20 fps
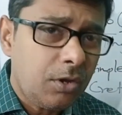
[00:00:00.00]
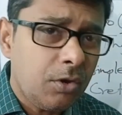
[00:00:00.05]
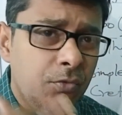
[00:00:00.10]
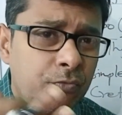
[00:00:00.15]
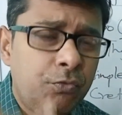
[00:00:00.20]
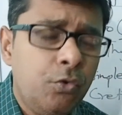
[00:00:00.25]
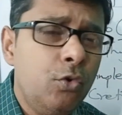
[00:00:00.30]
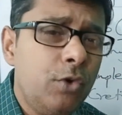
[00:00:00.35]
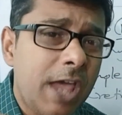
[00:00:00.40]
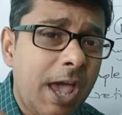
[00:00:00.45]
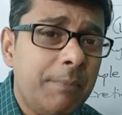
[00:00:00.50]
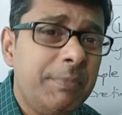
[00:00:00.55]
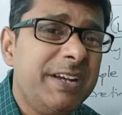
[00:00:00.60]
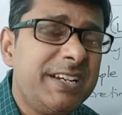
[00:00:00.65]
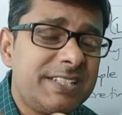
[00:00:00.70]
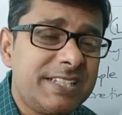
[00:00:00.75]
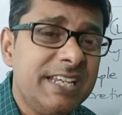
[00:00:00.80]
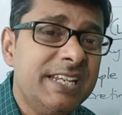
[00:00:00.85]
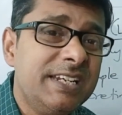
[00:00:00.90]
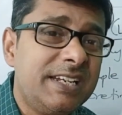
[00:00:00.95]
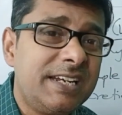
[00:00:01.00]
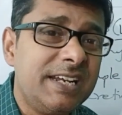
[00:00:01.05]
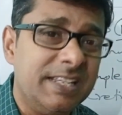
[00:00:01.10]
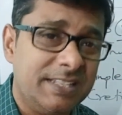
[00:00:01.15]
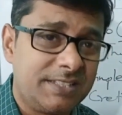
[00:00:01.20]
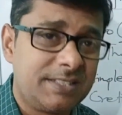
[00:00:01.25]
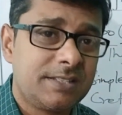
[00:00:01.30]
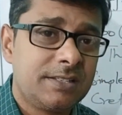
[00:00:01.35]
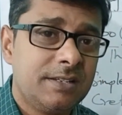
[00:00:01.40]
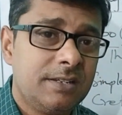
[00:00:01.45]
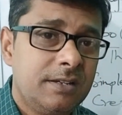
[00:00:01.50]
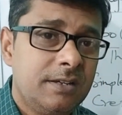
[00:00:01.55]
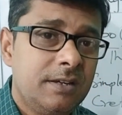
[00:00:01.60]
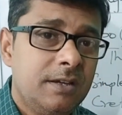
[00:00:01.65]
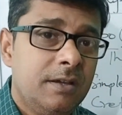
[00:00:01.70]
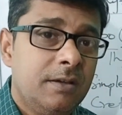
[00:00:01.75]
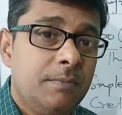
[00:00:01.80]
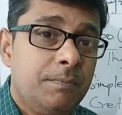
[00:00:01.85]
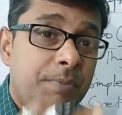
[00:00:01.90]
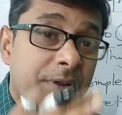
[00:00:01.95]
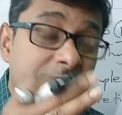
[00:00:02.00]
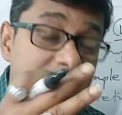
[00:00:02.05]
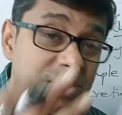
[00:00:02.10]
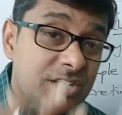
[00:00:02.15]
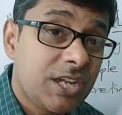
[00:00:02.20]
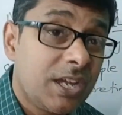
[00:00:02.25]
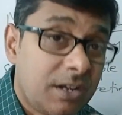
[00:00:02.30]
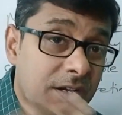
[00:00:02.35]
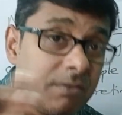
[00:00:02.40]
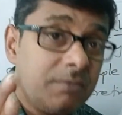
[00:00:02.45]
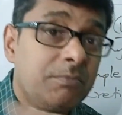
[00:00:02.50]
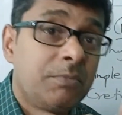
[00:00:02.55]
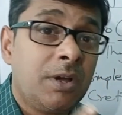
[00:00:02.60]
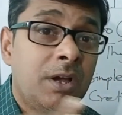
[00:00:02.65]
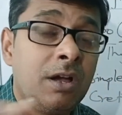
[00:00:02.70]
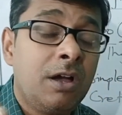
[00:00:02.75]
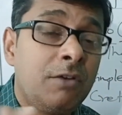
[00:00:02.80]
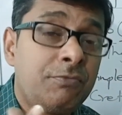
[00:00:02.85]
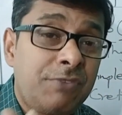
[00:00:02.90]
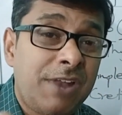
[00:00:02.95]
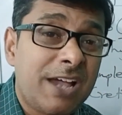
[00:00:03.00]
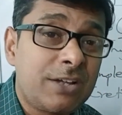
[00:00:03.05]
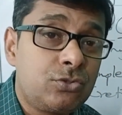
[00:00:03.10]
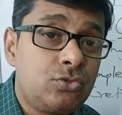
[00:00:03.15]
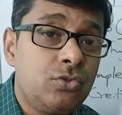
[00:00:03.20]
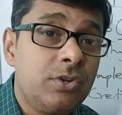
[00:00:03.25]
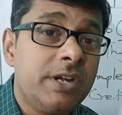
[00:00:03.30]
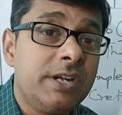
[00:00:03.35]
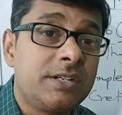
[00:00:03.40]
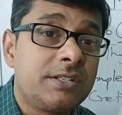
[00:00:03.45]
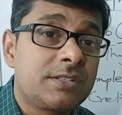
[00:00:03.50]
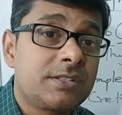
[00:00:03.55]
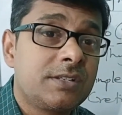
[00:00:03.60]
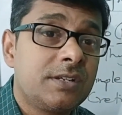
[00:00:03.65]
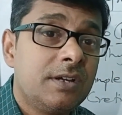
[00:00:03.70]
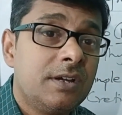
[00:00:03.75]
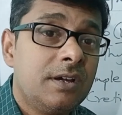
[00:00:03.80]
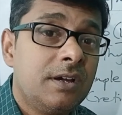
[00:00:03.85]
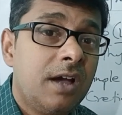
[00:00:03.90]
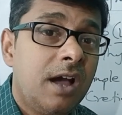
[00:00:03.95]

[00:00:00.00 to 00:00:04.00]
Food habits increase, pressure fluctuates,